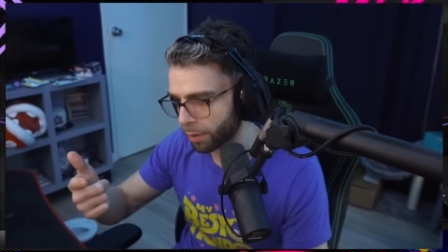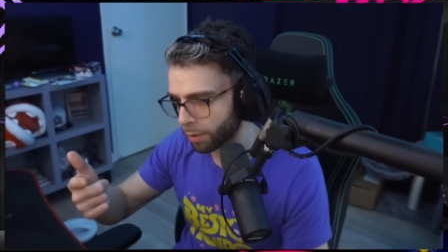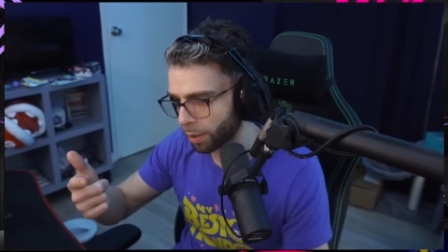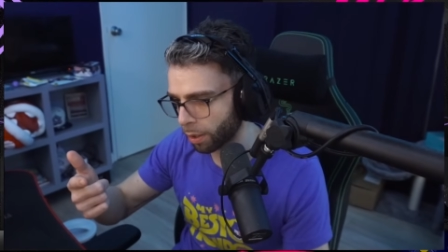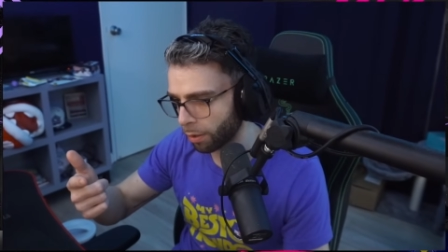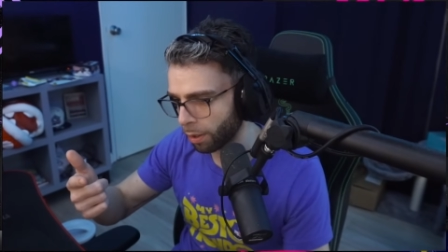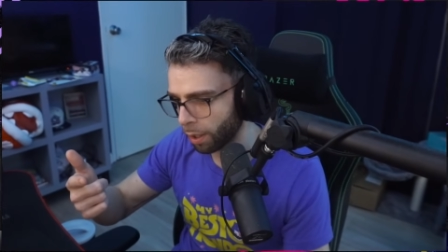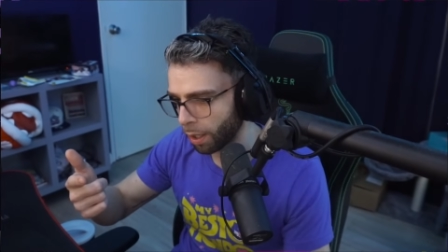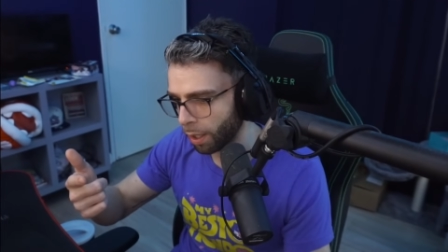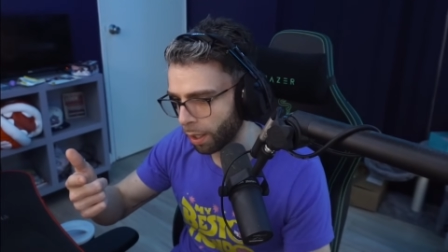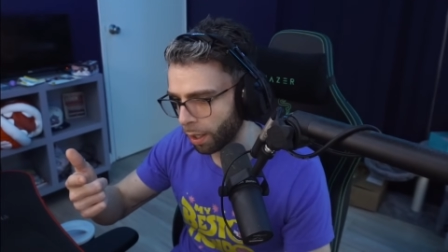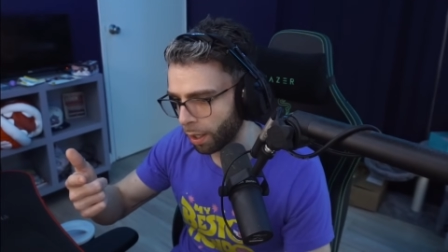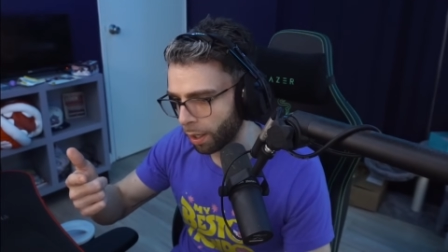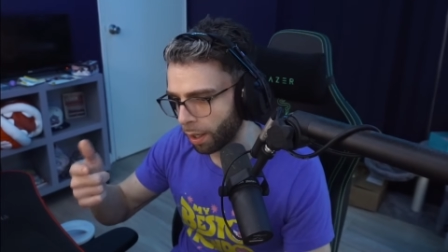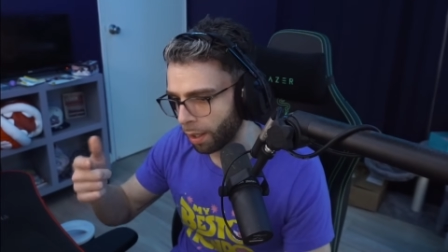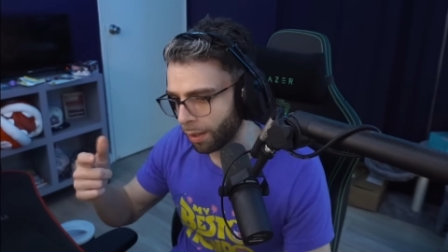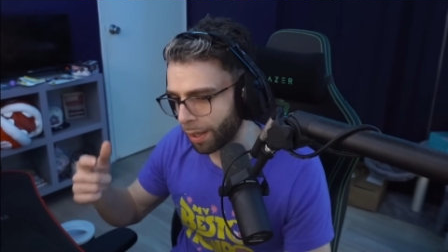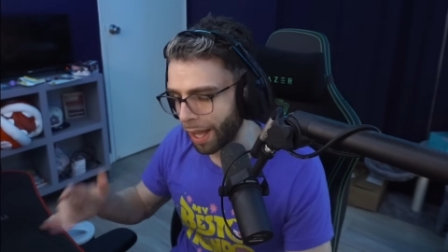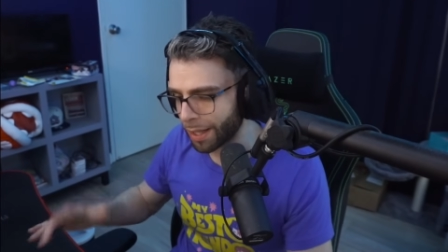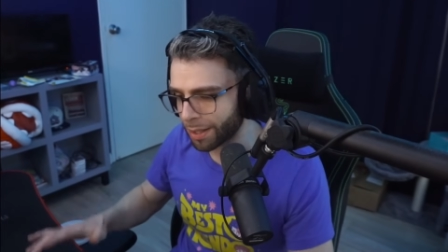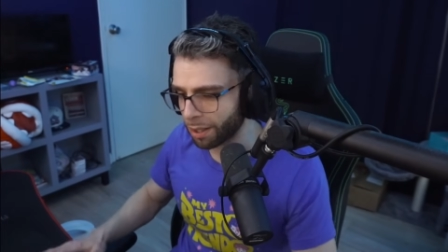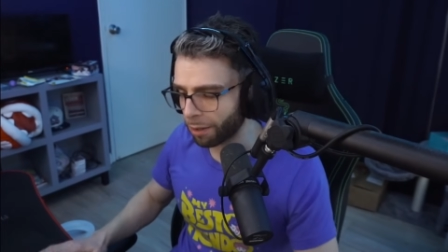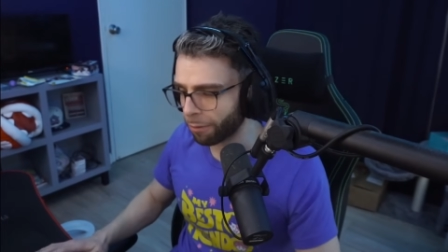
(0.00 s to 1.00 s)
So
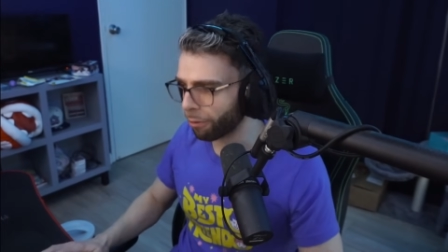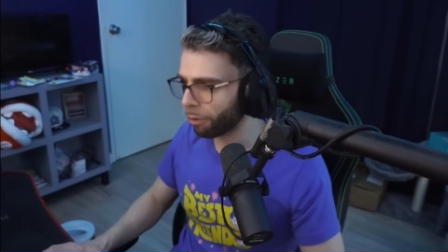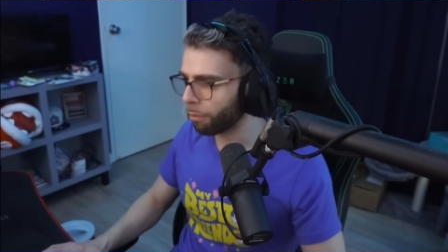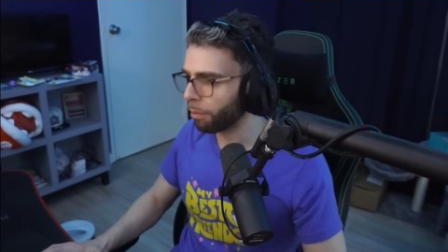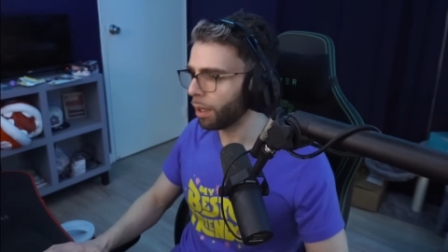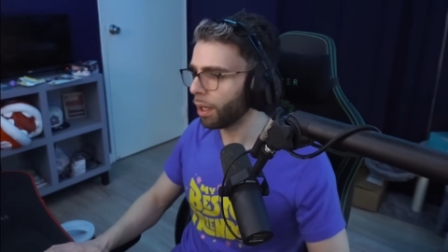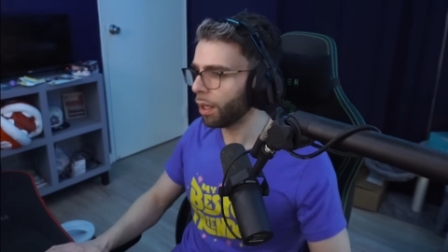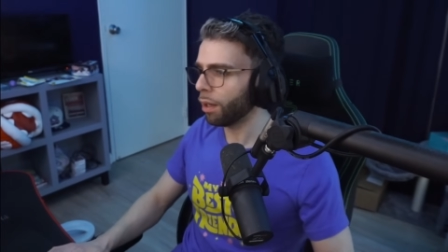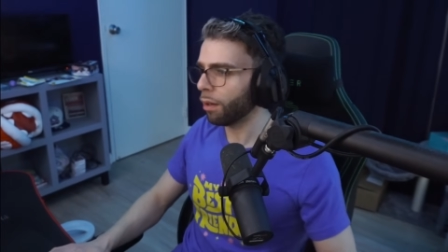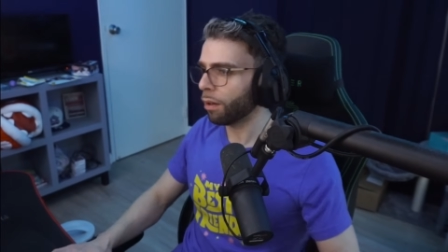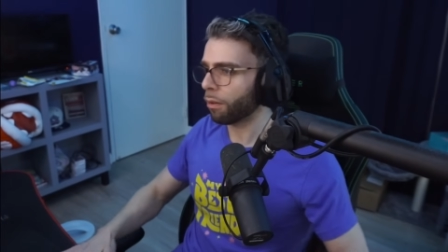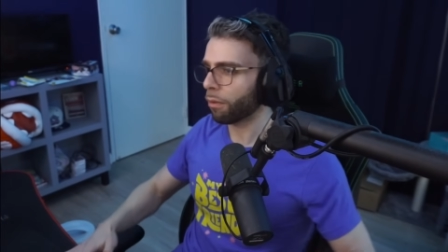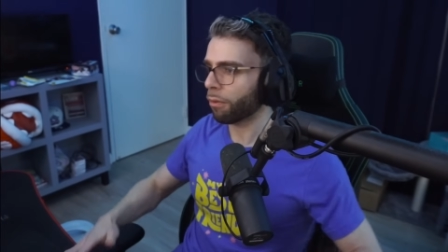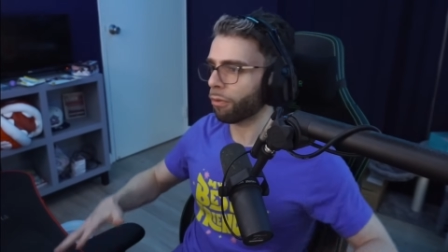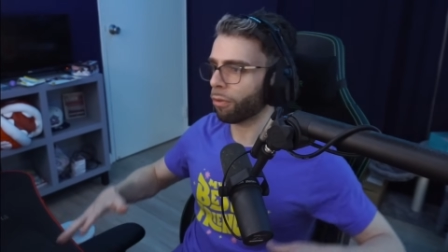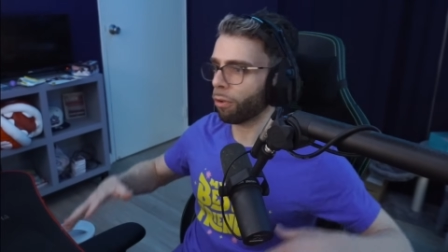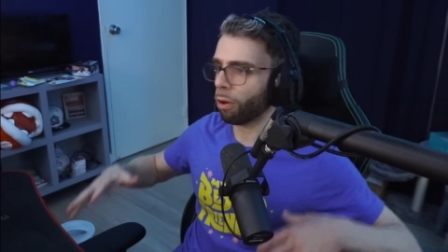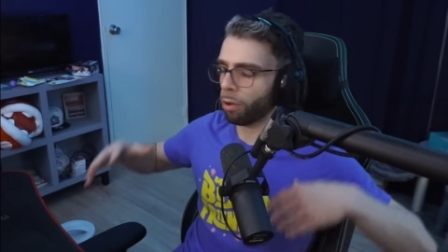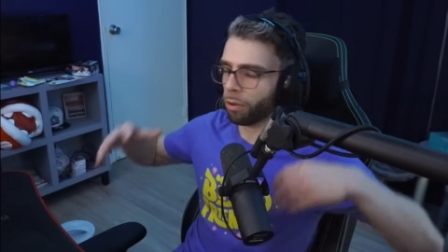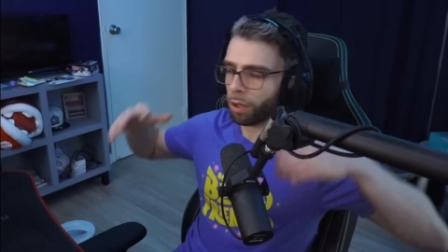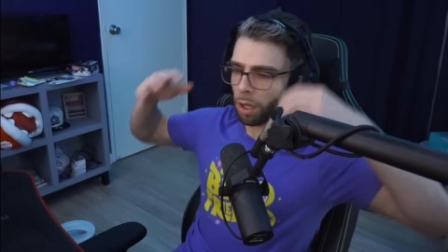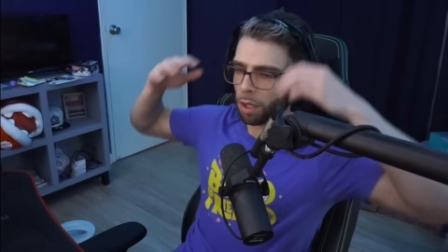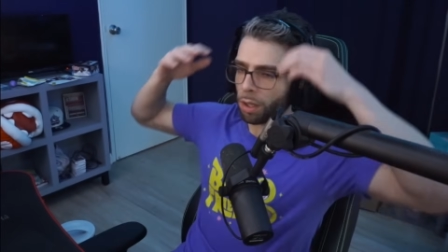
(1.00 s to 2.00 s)
that's it for me for
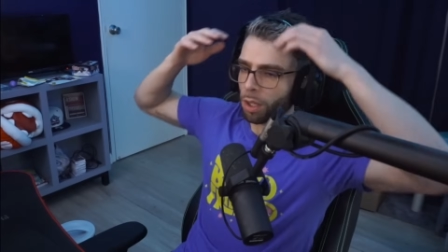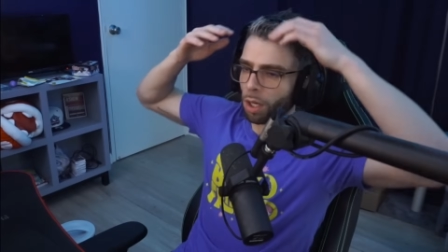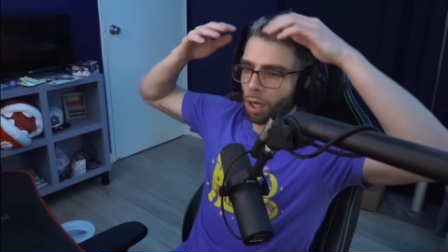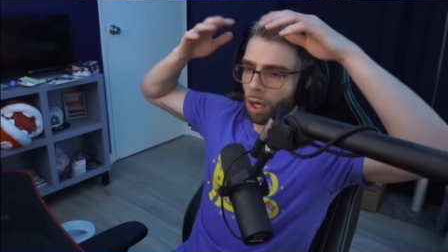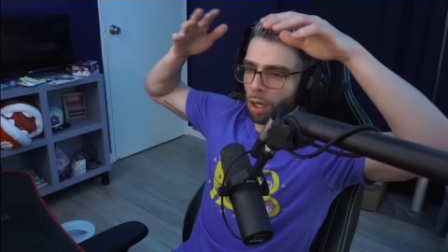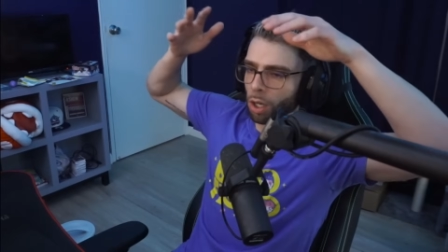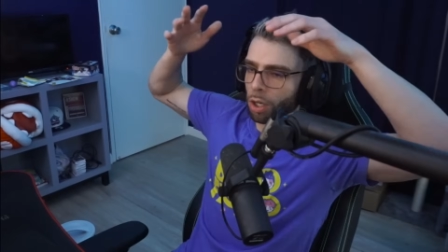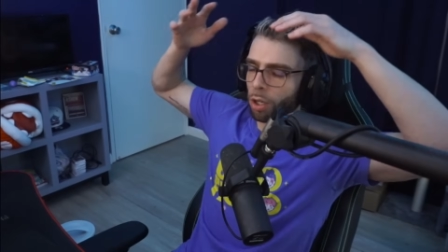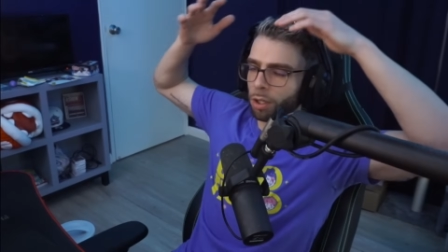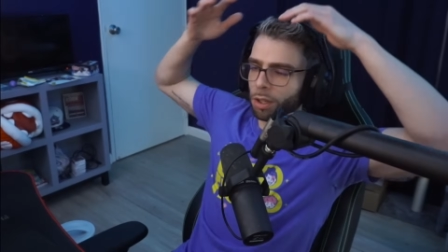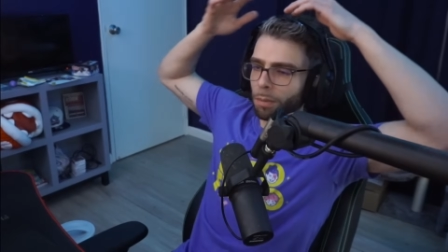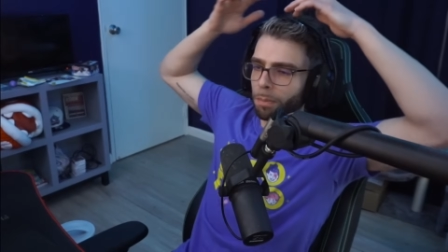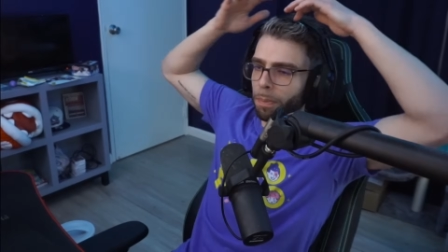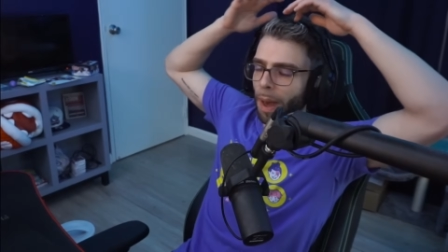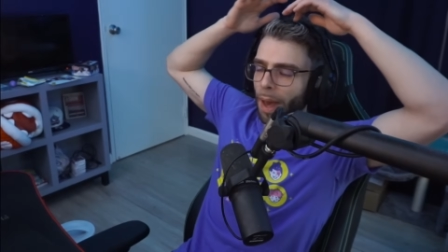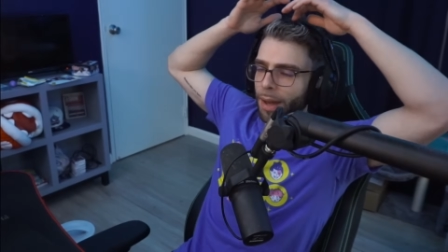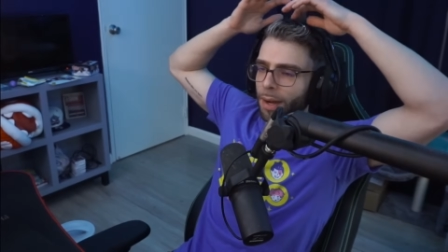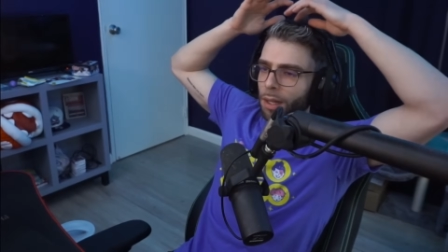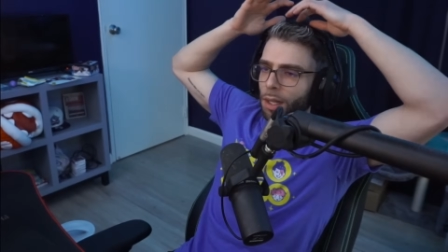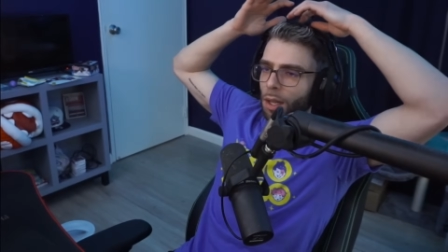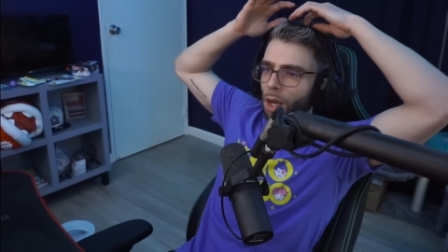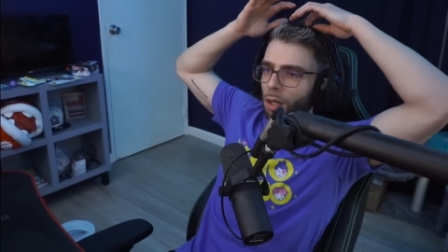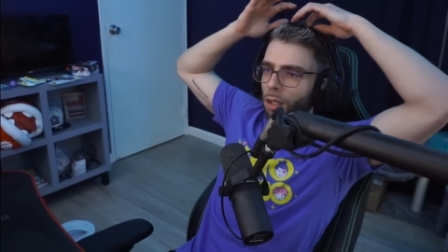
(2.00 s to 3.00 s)
all the, the good, the
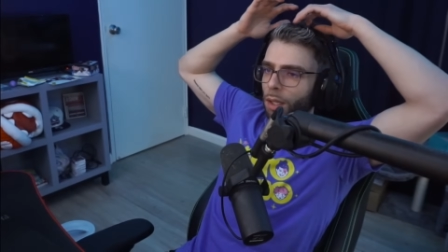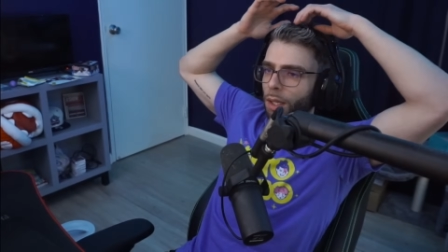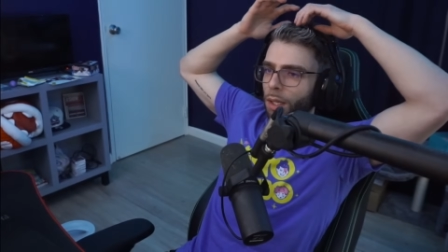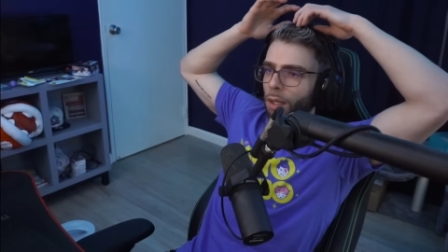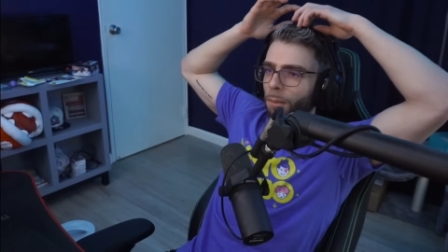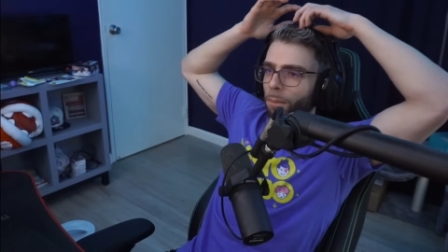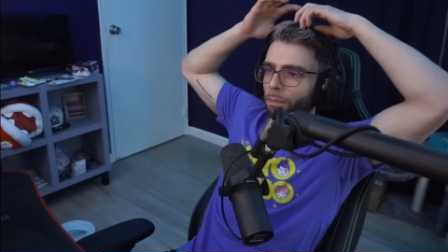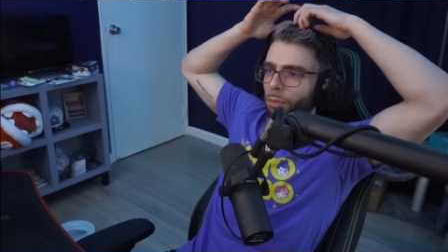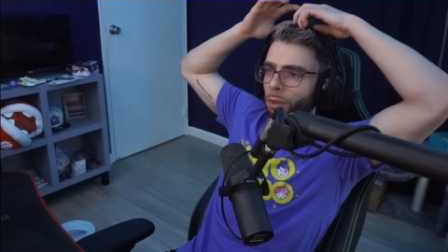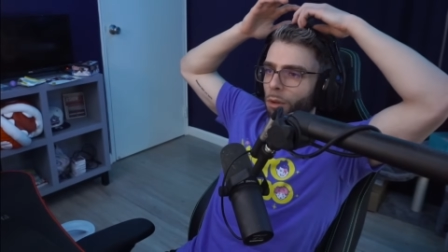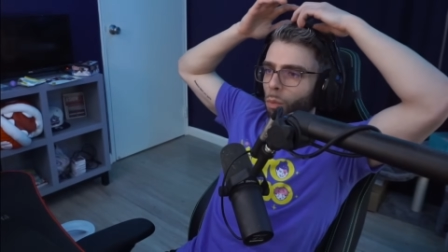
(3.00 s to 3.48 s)
bad, and the ugly.